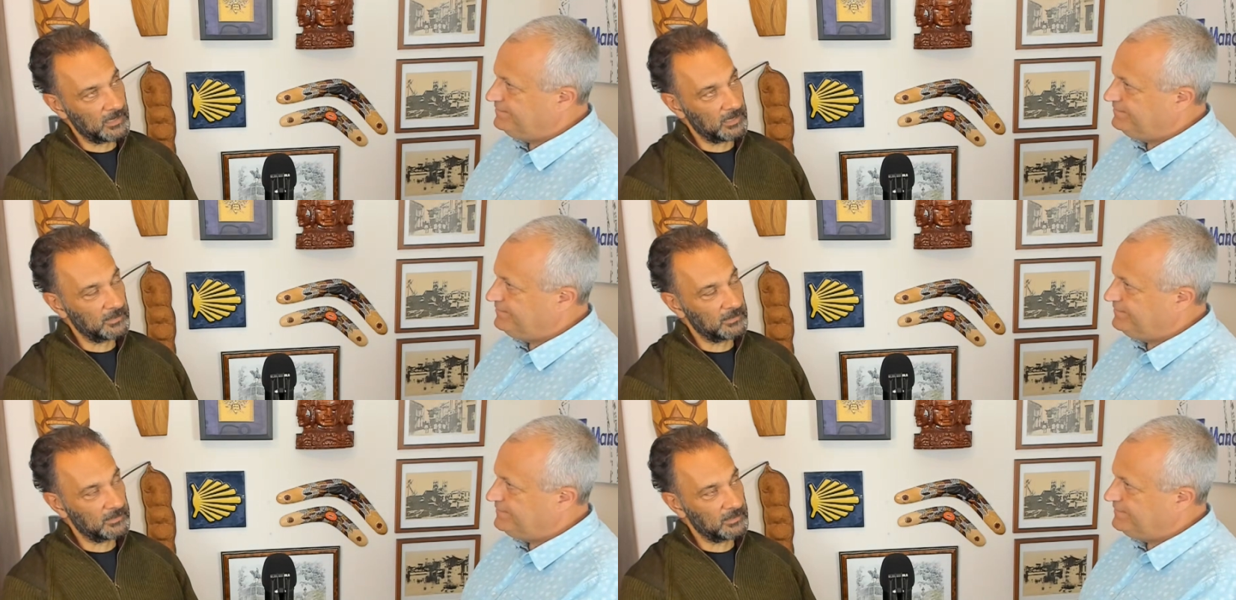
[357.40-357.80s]

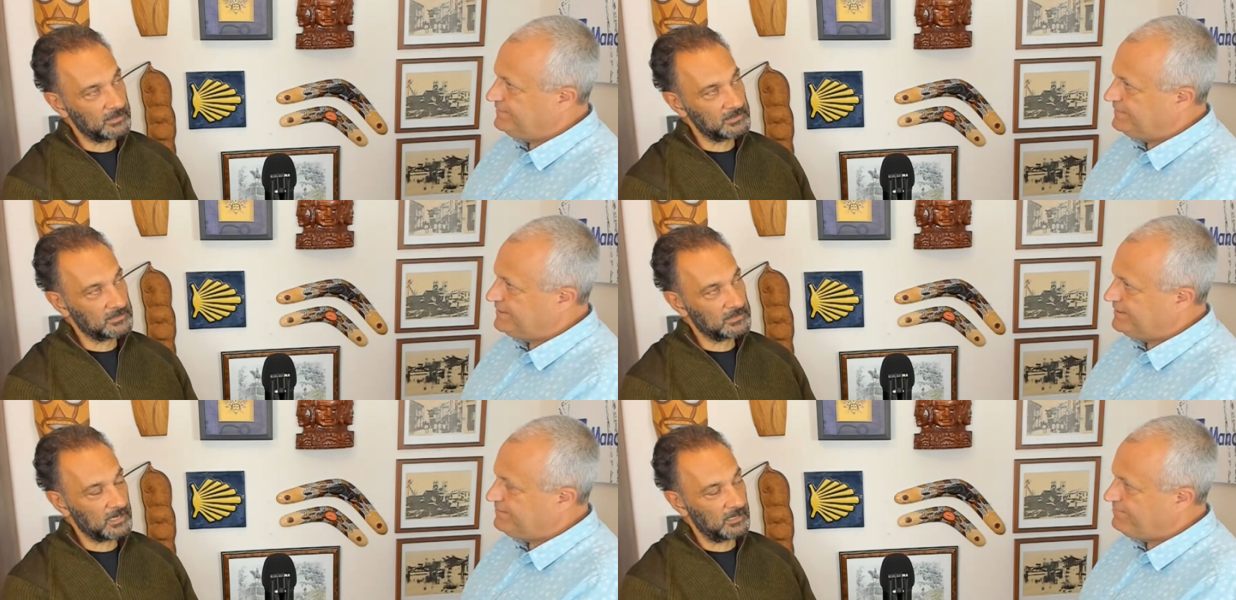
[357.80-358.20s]
Speaker 1: i think
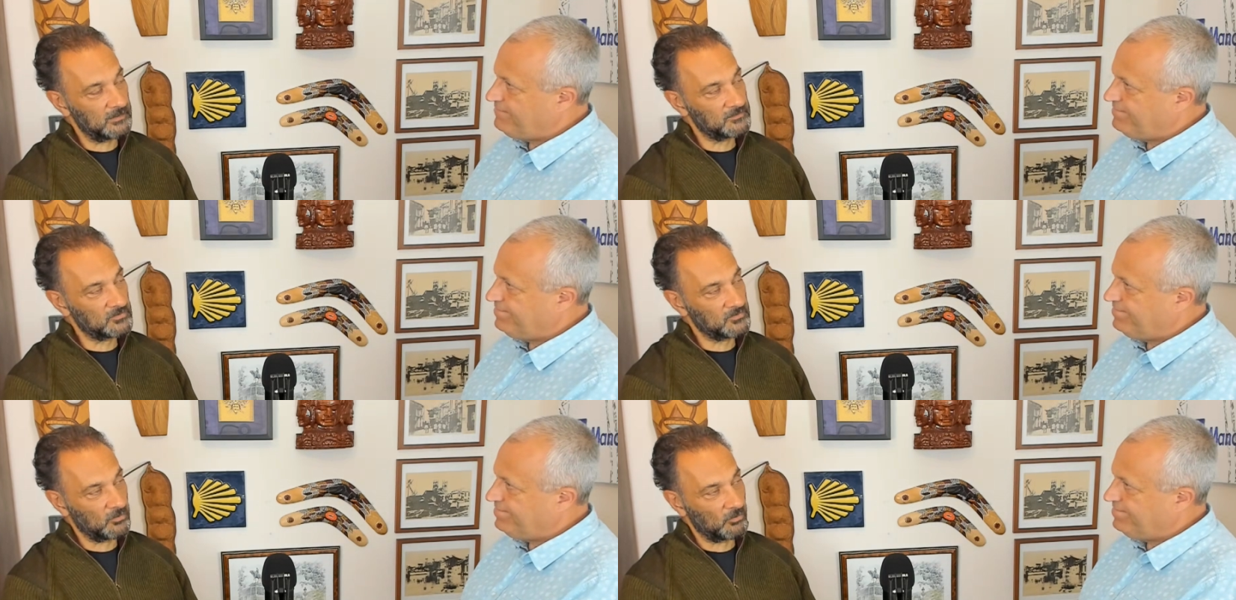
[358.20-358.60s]
it's kind of
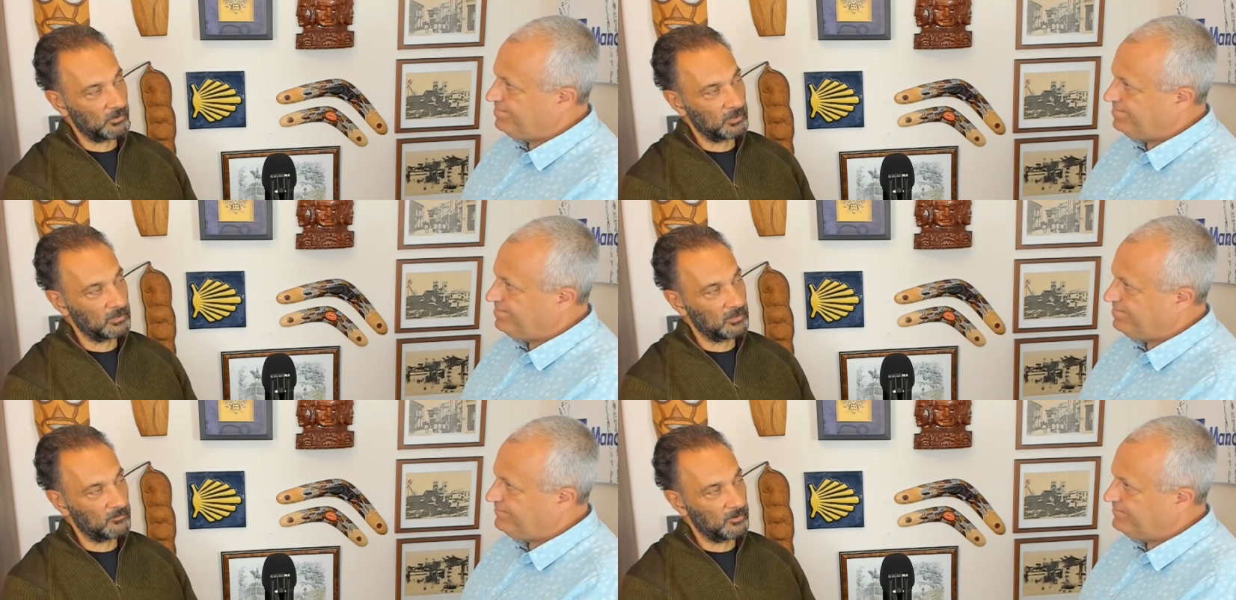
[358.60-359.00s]
stalling
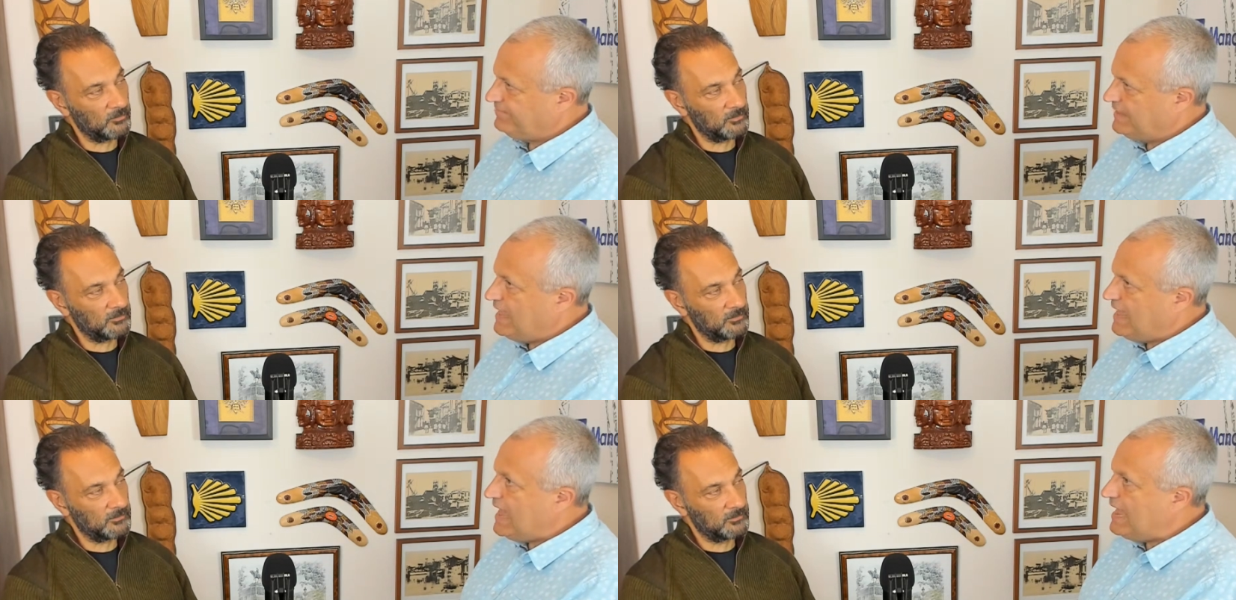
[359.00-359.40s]
at the
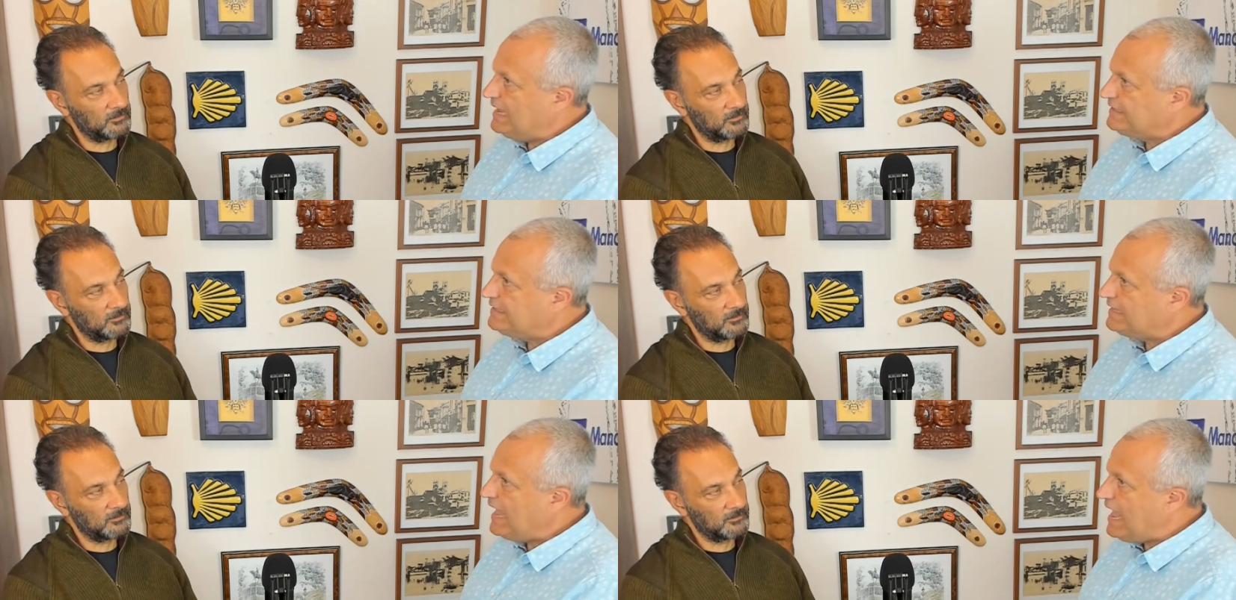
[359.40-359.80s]
moment
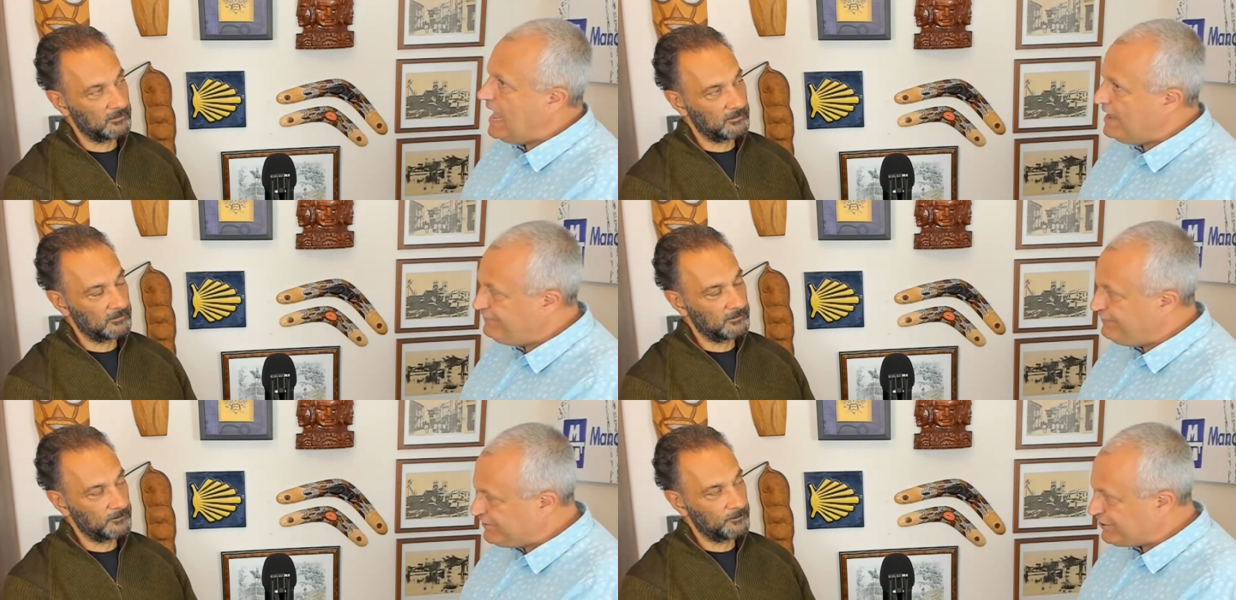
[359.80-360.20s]
Speaker 2: and
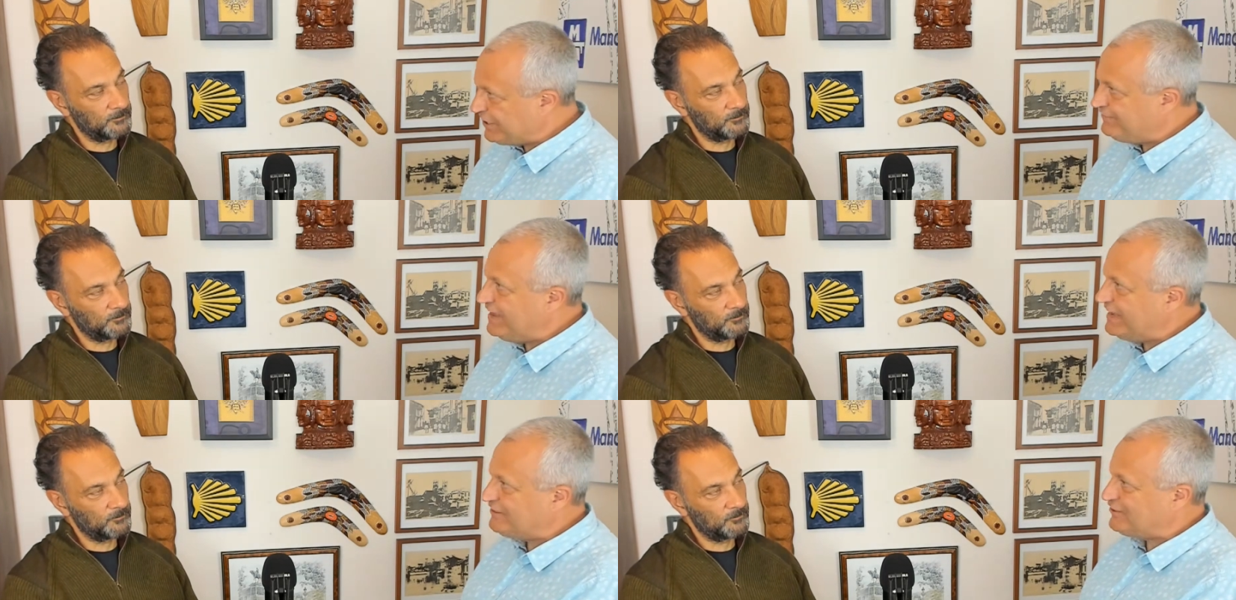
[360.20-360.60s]
every
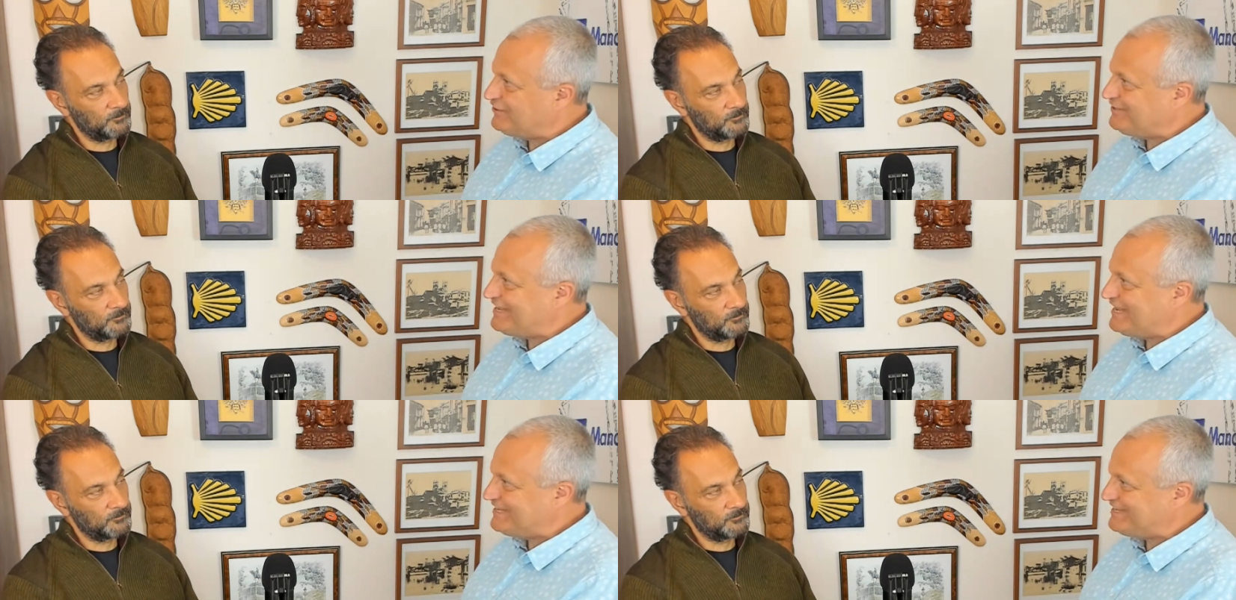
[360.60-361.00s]
generation
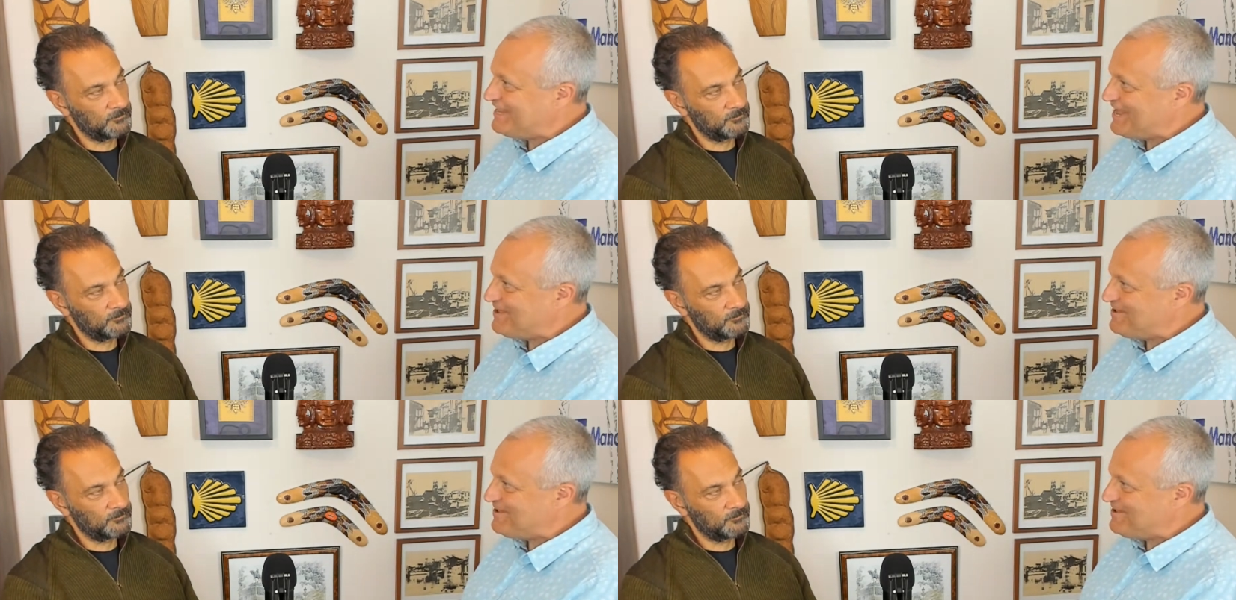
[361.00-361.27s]
says that